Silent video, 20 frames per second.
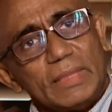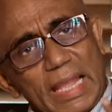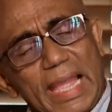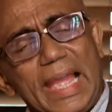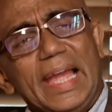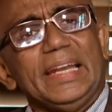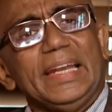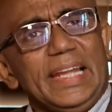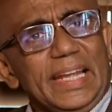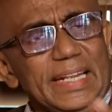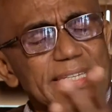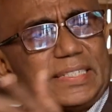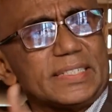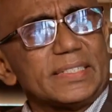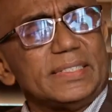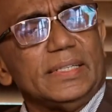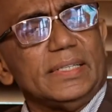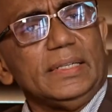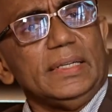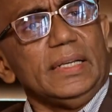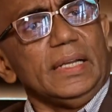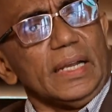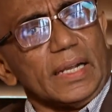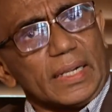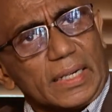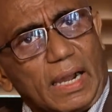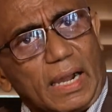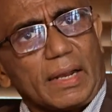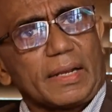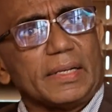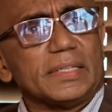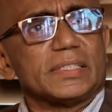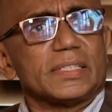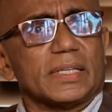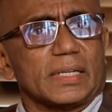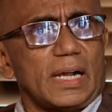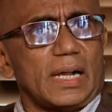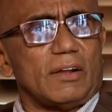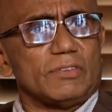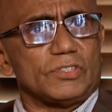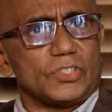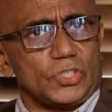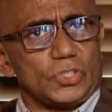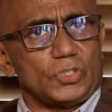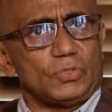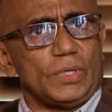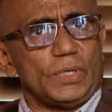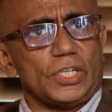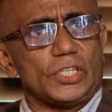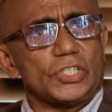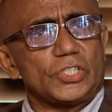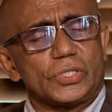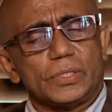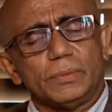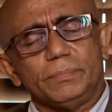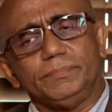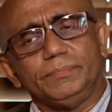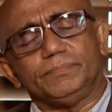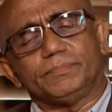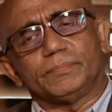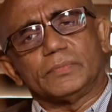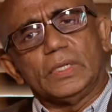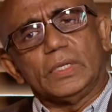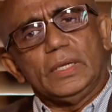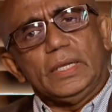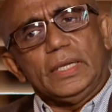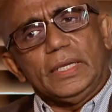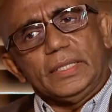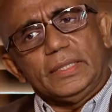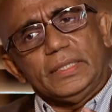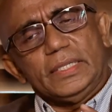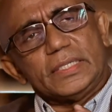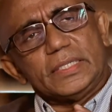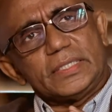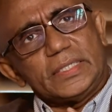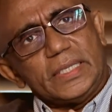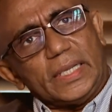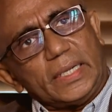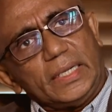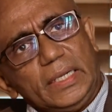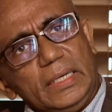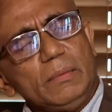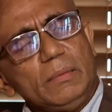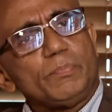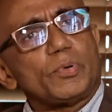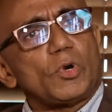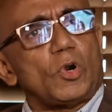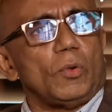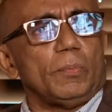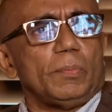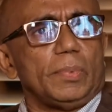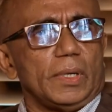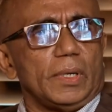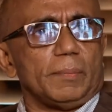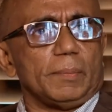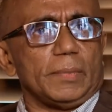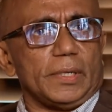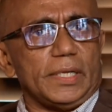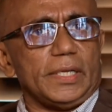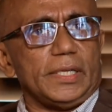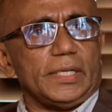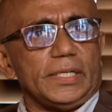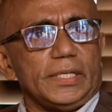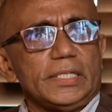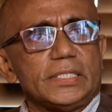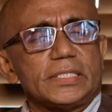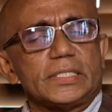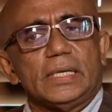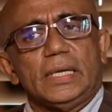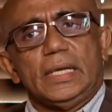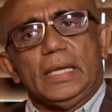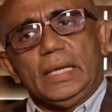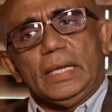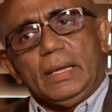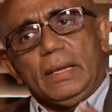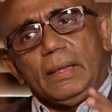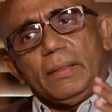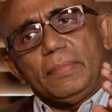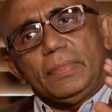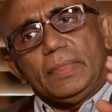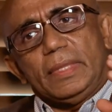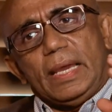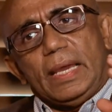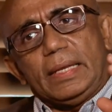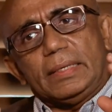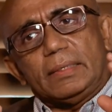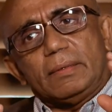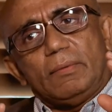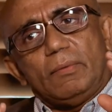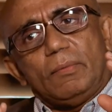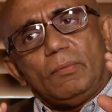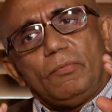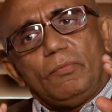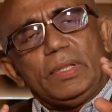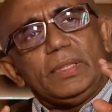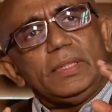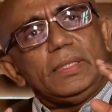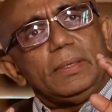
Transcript: and hence the current account situation. The second problem is that when